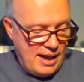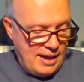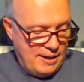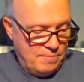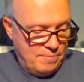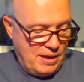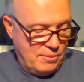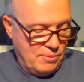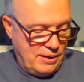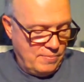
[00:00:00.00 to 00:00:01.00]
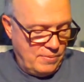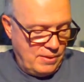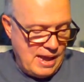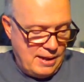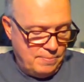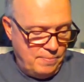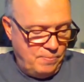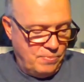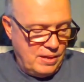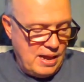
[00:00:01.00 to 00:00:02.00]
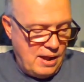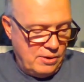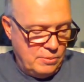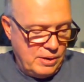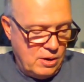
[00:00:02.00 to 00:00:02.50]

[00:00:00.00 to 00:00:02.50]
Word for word: Anyway, yeah. Now,